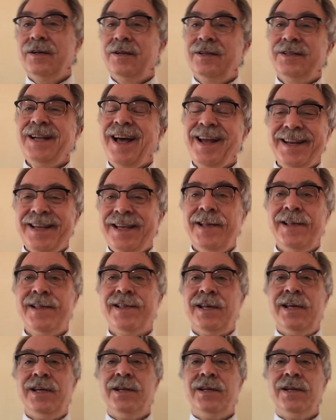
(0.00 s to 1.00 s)
not
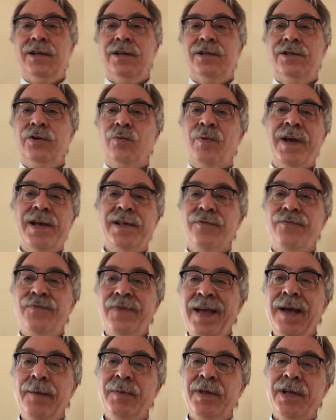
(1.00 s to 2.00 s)
easy to raise a
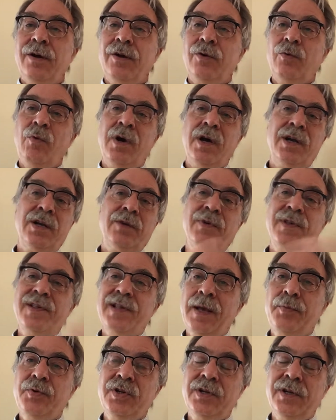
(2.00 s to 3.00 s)
family on what a
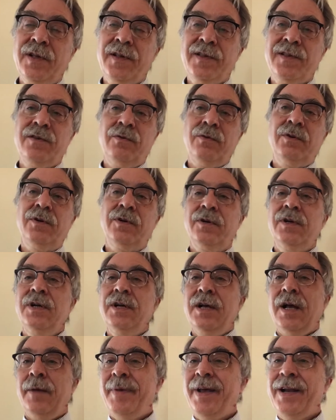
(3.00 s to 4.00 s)
receptionist or
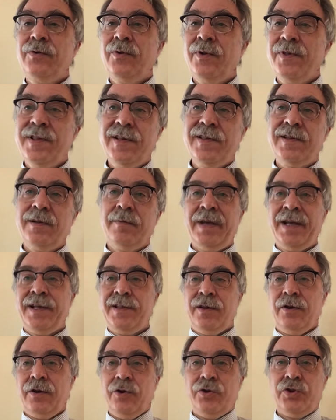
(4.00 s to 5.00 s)
a medical assistant
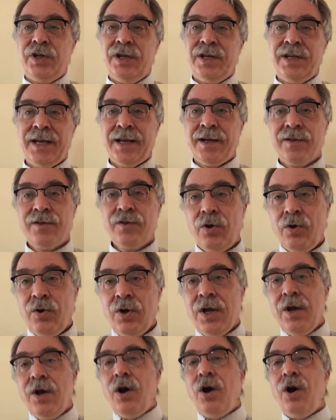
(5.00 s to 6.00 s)
makes in Goshen, Indiana. So
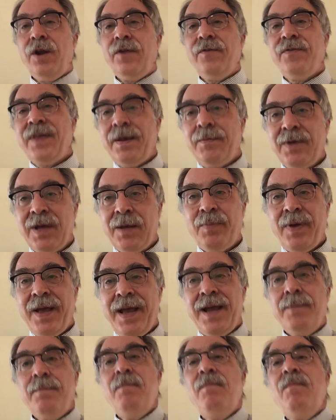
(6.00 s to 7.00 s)
all of them get
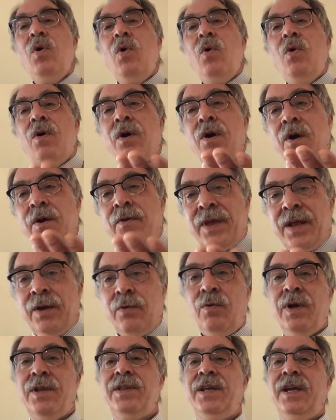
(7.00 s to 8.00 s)
paid more
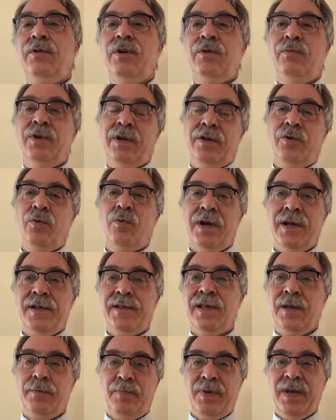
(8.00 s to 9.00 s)
than what they would
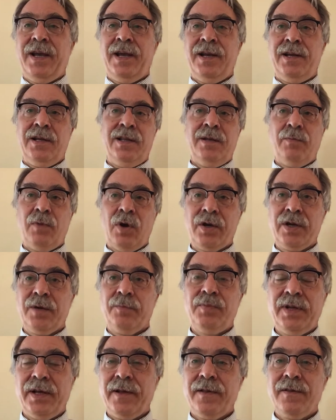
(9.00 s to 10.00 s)
otherwise get paid in the
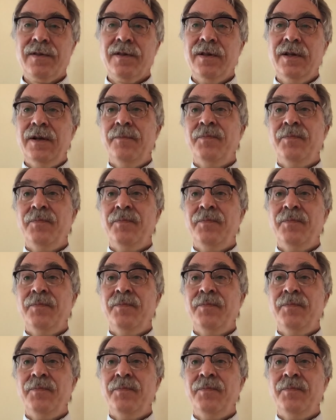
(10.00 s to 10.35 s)
marketplace.